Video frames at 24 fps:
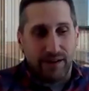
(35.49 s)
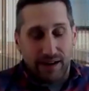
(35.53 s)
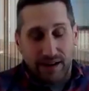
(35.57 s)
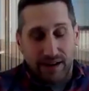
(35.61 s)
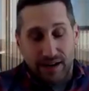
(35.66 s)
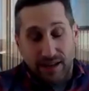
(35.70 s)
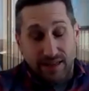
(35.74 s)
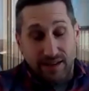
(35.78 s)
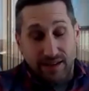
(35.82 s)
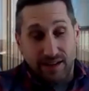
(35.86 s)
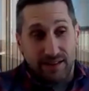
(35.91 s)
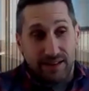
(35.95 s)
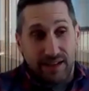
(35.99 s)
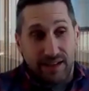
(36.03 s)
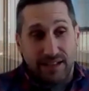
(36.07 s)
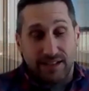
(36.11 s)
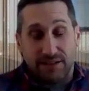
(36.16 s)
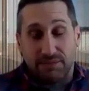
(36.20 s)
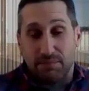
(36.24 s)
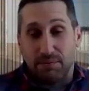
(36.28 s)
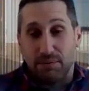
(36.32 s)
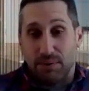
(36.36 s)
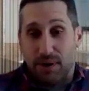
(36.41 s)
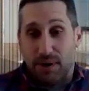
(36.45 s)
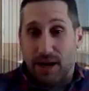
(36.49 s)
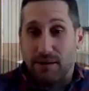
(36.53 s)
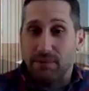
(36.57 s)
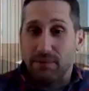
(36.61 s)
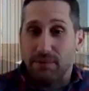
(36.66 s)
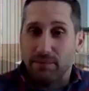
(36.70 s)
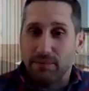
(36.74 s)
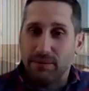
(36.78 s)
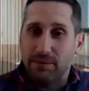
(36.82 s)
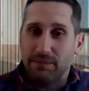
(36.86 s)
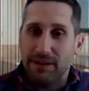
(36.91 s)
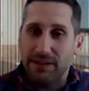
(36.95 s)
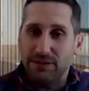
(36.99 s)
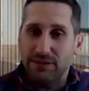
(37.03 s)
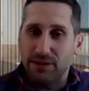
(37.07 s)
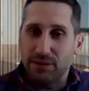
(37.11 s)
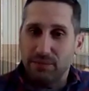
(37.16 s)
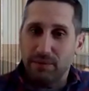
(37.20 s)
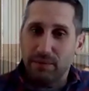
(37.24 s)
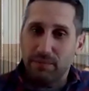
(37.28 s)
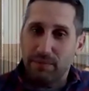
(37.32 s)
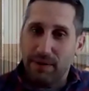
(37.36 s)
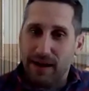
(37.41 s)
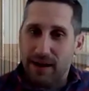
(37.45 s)
And I think that's probably my
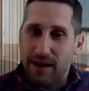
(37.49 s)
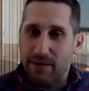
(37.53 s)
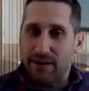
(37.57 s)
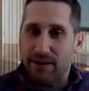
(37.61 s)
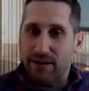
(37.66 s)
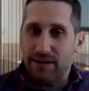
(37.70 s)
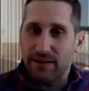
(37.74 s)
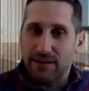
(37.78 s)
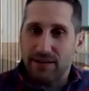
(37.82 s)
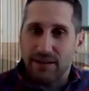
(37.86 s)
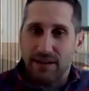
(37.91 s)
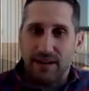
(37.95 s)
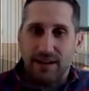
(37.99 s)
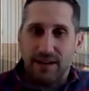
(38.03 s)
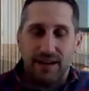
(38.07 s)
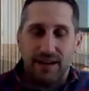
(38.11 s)
superpower.